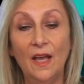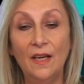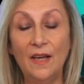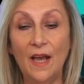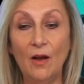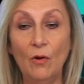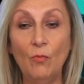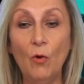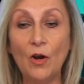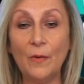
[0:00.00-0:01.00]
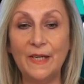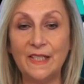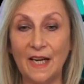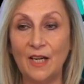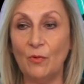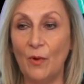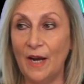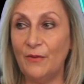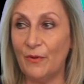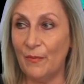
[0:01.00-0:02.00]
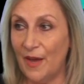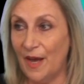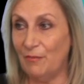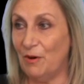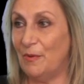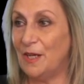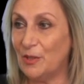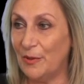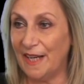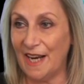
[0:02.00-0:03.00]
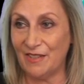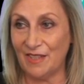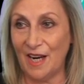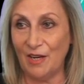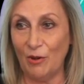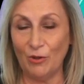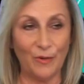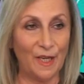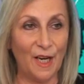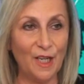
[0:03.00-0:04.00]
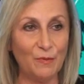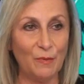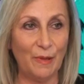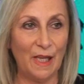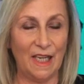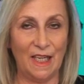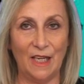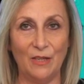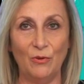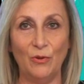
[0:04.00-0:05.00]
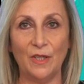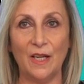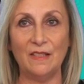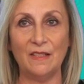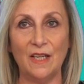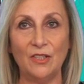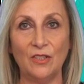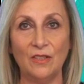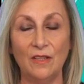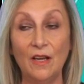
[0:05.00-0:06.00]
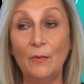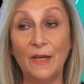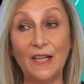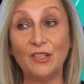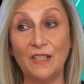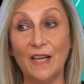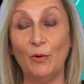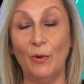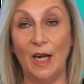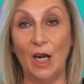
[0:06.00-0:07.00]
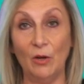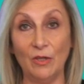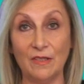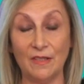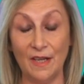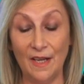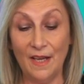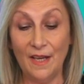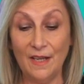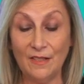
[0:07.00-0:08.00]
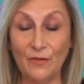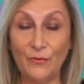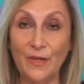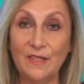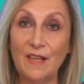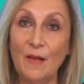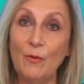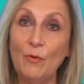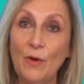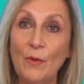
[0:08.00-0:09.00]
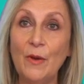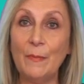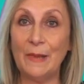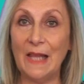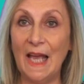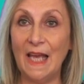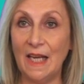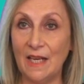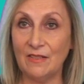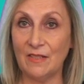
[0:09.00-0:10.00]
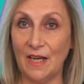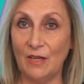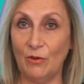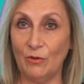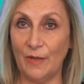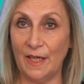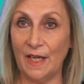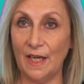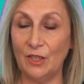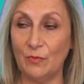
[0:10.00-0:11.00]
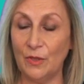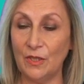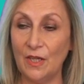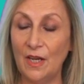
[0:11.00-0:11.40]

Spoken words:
Now, what can we take away from that when we're doing our stakeholder engagement planning in an organisation? We can actually take away lots. So, for example, when we plan our stakeholder engagement